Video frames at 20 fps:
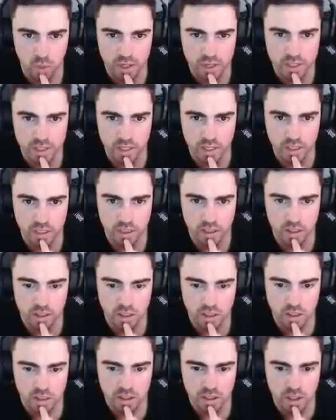second.
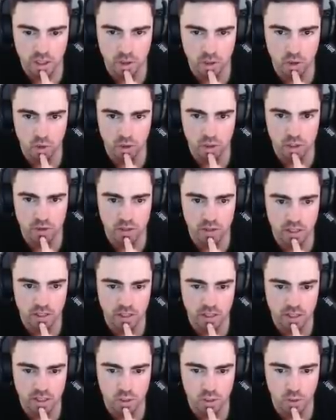Sell the Doran's to the death
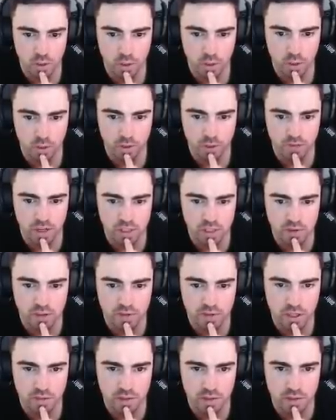dance. Quick, quick, quick. Fast,
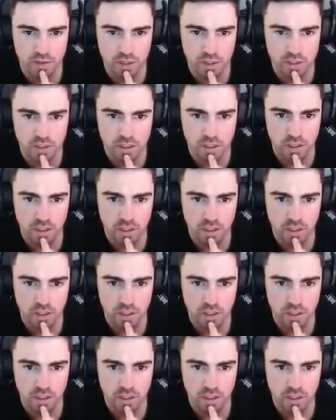fast, fast, fast, fast.